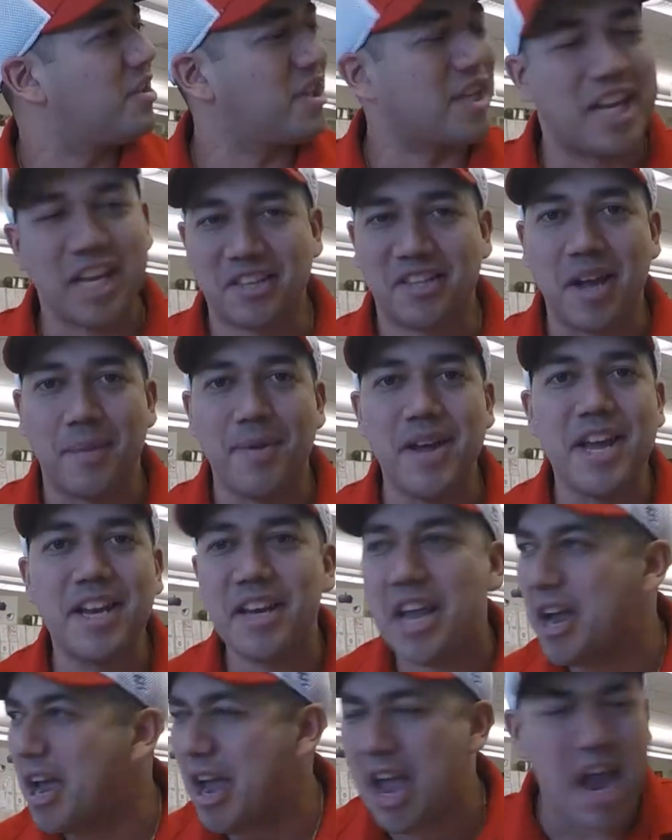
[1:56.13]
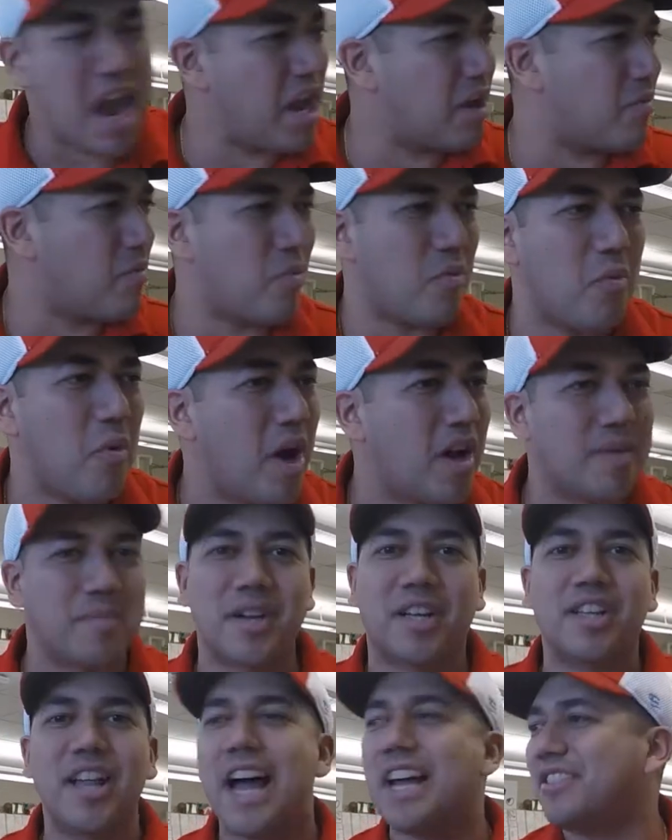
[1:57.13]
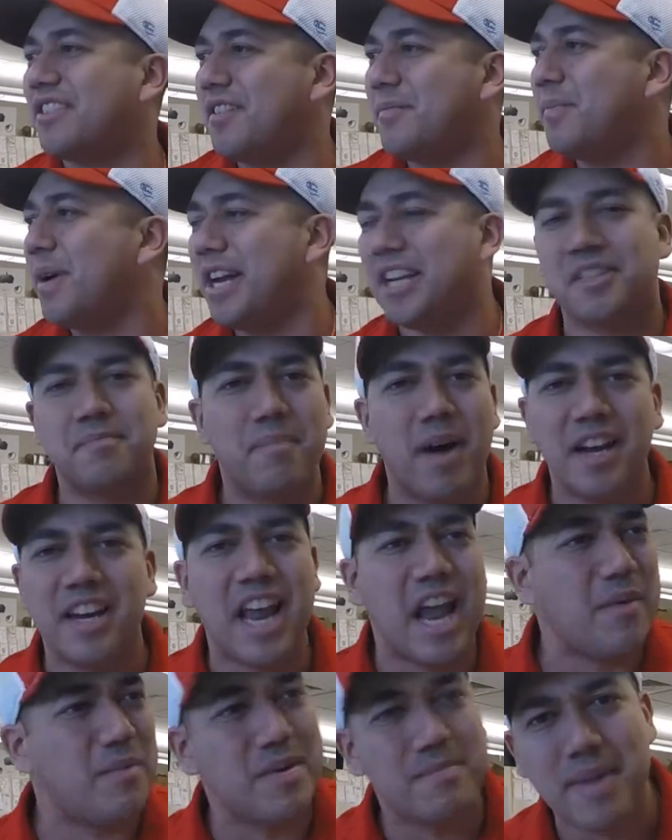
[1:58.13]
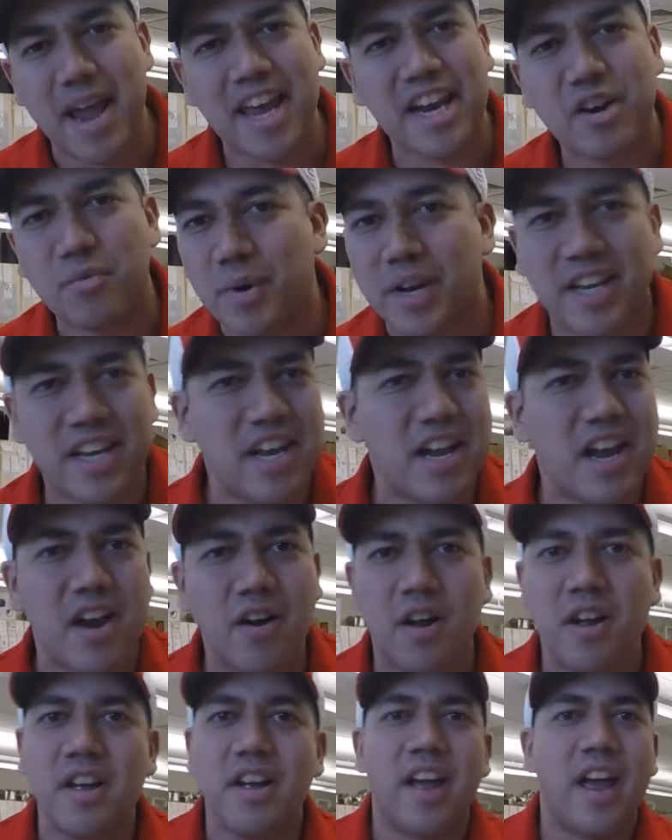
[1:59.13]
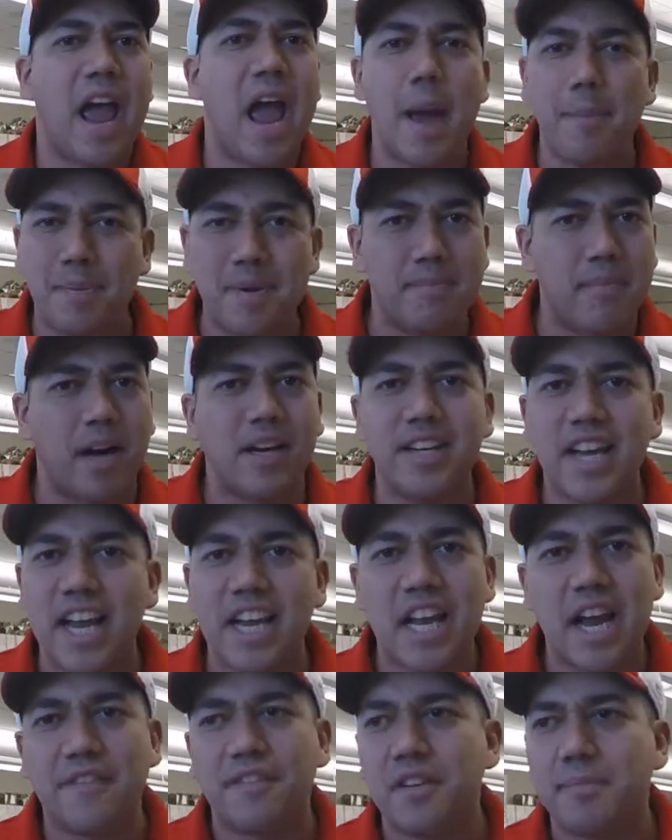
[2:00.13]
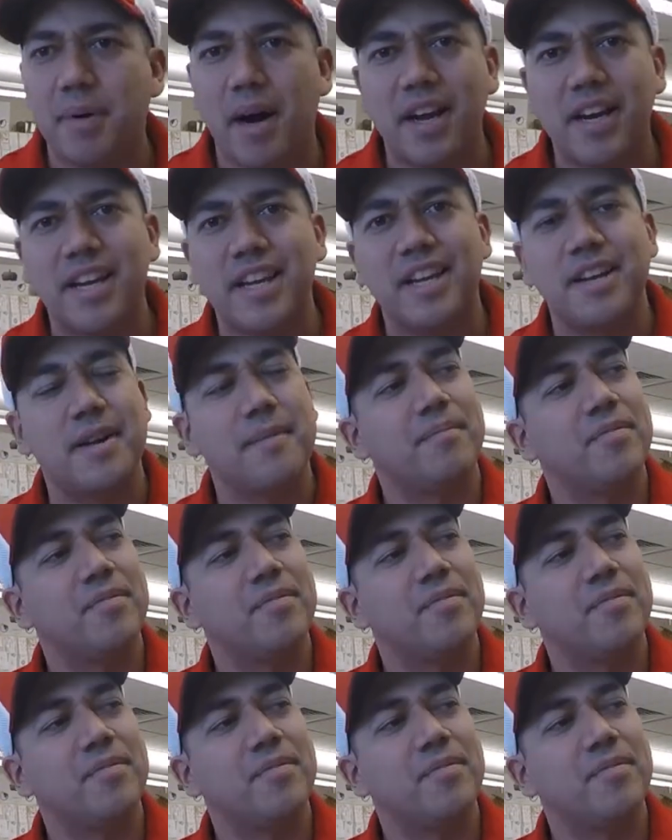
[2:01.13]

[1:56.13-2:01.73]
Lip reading: Kids come in, hey, welcome to class, everybody. It's Monday, we made it, we're here. Happy Monday, everybody.